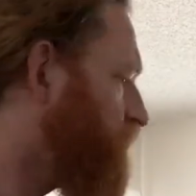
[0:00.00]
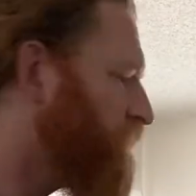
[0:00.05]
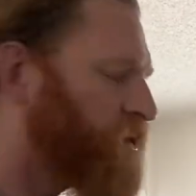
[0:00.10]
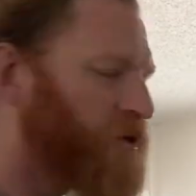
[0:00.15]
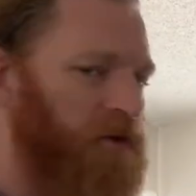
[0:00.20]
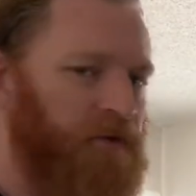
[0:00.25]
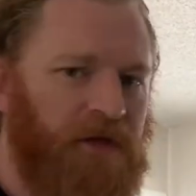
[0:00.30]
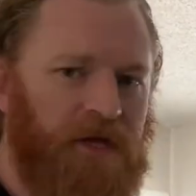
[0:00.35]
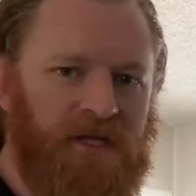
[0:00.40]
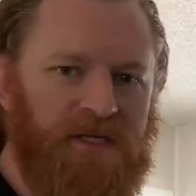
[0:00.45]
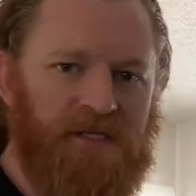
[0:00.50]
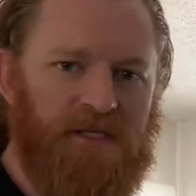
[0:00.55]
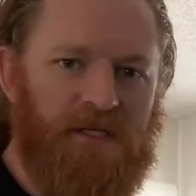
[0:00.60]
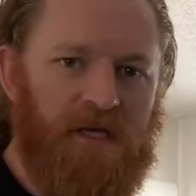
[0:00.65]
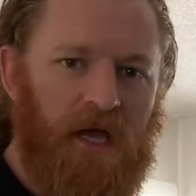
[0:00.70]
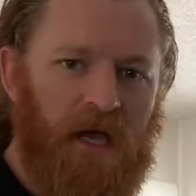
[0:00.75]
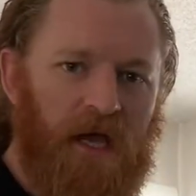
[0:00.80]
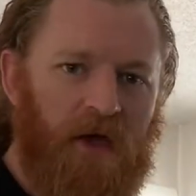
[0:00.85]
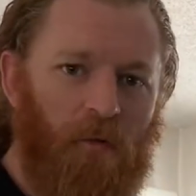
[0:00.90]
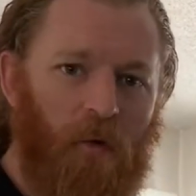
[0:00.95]
So
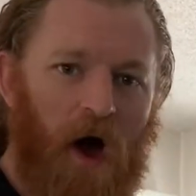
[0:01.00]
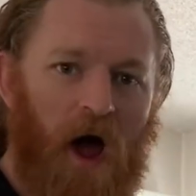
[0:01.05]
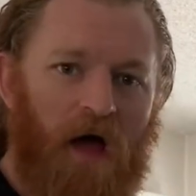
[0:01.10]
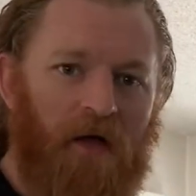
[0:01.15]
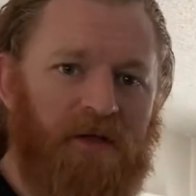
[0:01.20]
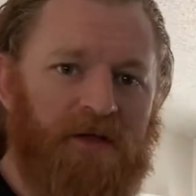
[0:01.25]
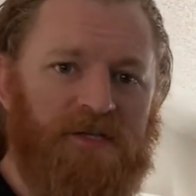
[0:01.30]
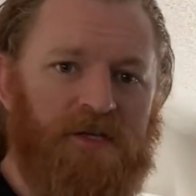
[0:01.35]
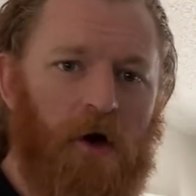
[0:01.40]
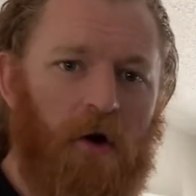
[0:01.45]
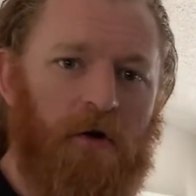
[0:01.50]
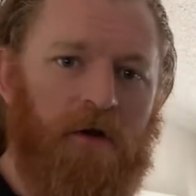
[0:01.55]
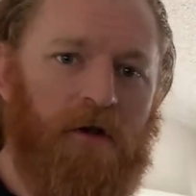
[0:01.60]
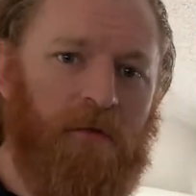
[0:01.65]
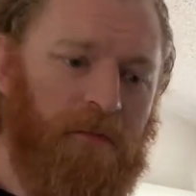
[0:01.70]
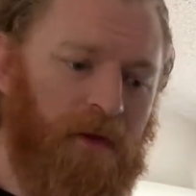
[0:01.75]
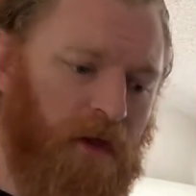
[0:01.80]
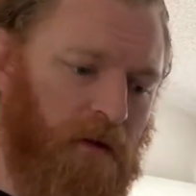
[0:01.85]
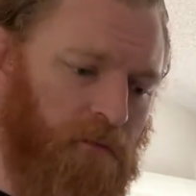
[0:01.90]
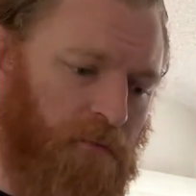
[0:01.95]
this, while it's going
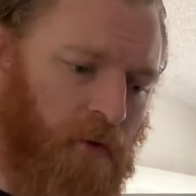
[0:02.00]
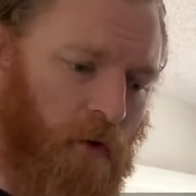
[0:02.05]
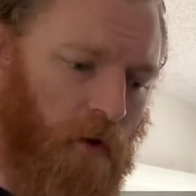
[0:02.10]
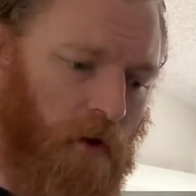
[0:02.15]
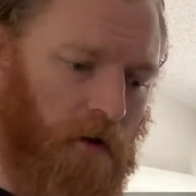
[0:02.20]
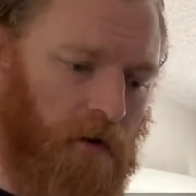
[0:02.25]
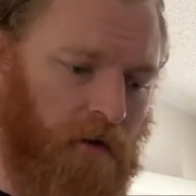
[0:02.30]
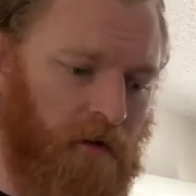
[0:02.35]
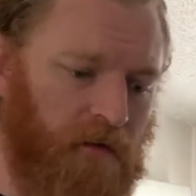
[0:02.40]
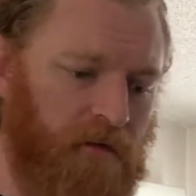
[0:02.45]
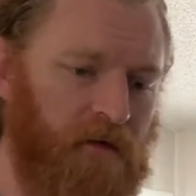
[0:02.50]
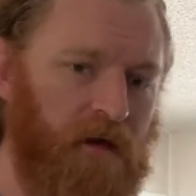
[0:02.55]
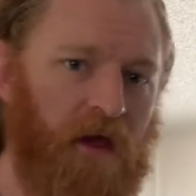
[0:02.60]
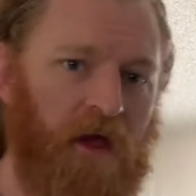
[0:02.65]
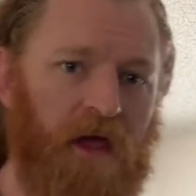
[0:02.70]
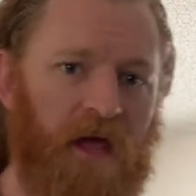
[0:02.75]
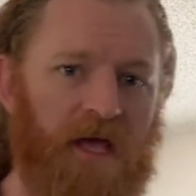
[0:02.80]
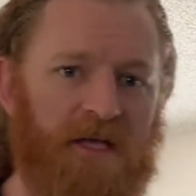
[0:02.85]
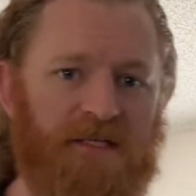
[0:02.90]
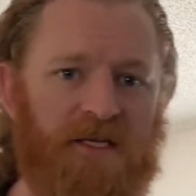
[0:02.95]
to be important,
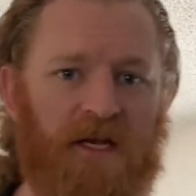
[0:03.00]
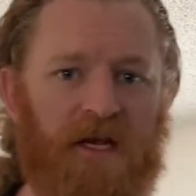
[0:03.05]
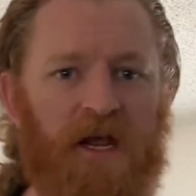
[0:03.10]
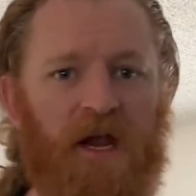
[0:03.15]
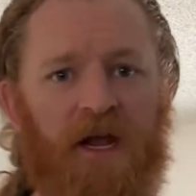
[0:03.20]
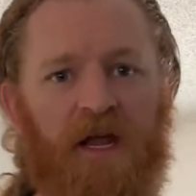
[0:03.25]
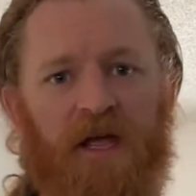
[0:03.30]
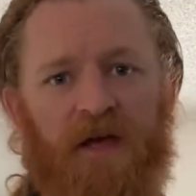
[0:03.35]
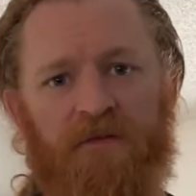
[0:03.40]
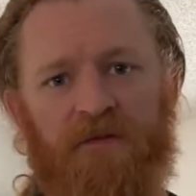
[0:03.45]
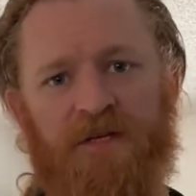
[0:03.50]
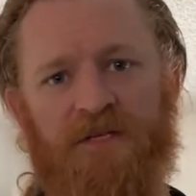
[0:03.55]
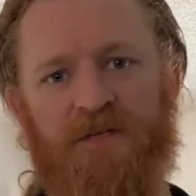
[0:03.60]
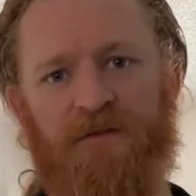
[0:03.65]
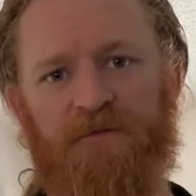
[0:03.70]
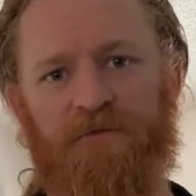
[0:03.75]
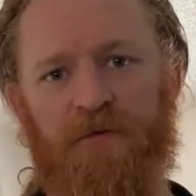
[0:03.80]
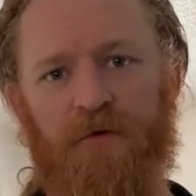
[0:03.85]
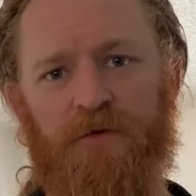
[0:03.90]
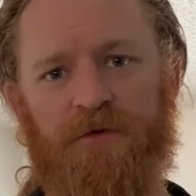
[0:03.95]
isn't going to give us
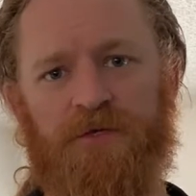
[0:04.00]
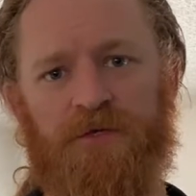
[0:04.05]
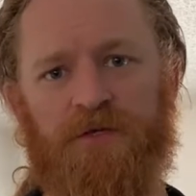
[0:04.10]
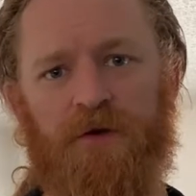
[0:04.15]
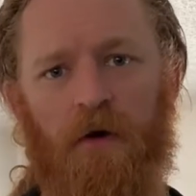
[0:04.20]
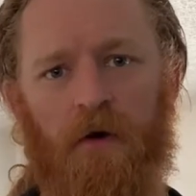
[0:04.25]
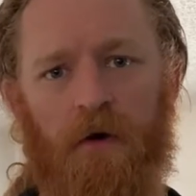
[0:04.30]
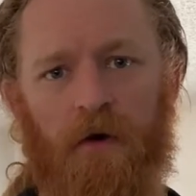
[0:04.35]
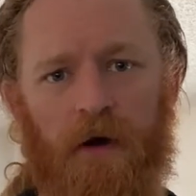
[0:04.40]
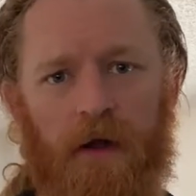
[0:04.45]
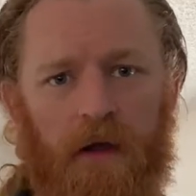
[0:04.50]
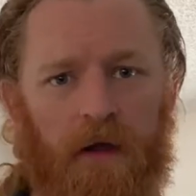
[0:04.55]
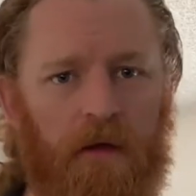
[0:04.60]
the full story.